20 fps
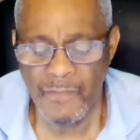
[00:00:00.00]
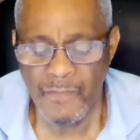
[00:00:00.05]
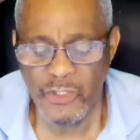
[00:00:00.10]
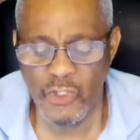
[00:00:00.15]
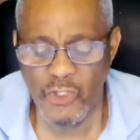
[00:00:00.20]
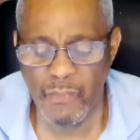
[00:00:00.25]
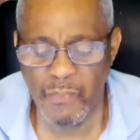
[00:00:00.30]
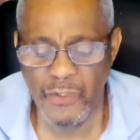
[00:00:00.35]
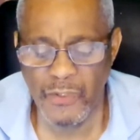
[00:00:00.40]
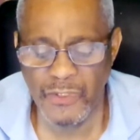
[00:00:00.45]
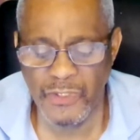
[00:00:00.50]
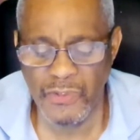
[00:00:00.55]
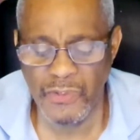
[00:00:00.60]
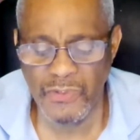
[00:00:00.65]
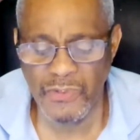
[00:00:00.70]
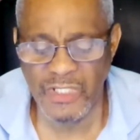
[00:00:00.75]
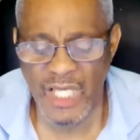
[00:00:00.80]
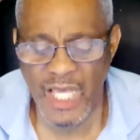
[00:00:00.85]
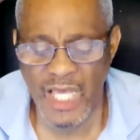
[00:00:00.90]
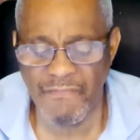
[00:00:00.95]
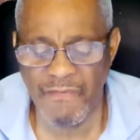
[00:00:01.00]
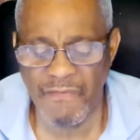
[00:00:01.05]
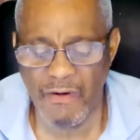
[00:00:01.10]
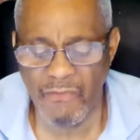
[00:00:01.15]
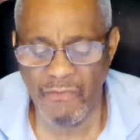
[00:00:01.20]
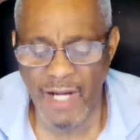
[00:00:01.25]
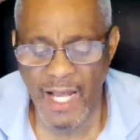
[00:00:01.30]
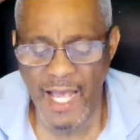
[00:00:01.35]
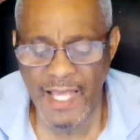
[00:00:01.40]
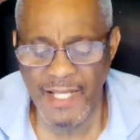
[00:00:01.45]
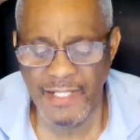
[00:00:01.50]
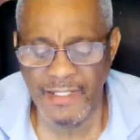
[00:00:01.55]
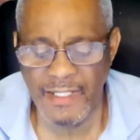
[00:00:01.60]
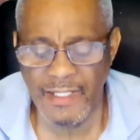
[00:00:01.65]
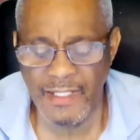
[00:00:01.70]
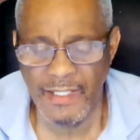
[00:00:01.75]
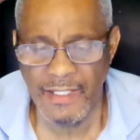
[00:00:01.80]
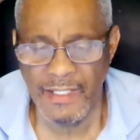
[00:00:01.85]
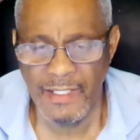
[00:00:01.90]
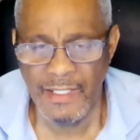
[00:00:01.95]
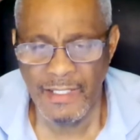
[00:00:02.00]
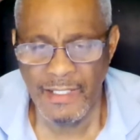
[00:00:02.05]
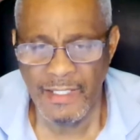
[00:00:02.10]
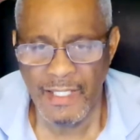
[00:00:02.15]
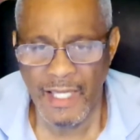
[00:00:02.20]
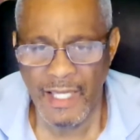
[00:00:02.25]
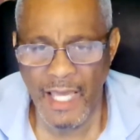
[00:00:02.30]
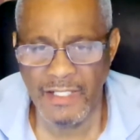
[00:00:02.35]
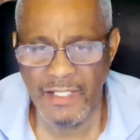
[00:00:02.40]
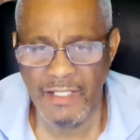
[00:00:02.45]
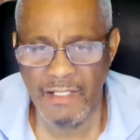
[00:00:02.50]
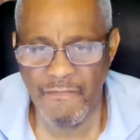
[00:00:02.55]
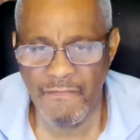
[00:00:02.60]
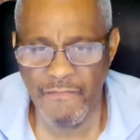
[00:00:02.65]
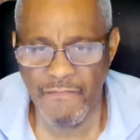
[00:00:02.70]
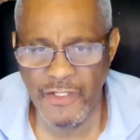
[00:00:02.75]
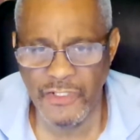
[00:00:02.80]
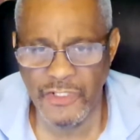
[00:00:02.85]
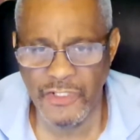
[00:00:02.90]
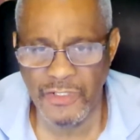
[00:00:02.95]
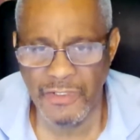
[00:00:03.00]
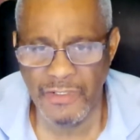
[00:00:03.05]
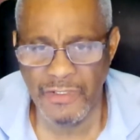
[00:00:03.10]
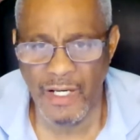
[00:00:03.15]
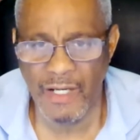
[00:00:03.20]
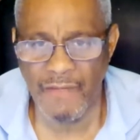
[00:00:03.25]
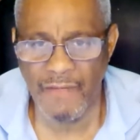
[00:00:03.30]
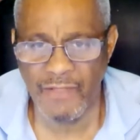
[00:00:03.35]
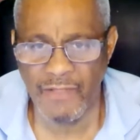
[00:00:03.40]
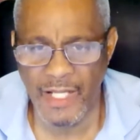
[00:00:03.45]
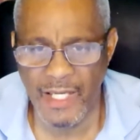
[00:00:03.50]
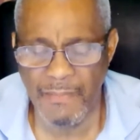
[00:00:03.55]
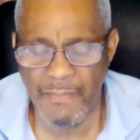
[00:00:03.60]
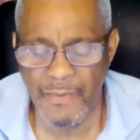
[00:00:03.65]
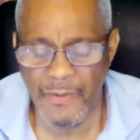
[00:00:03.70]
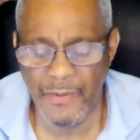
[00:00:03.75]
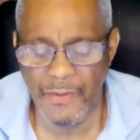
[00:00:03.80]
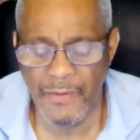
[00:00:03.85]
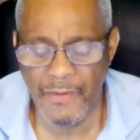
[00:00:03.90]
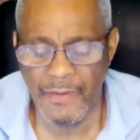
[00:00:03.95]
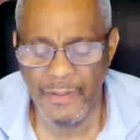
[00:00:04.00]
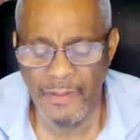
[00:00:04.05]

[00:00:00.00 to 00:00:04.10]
to produce a variety and division of labor.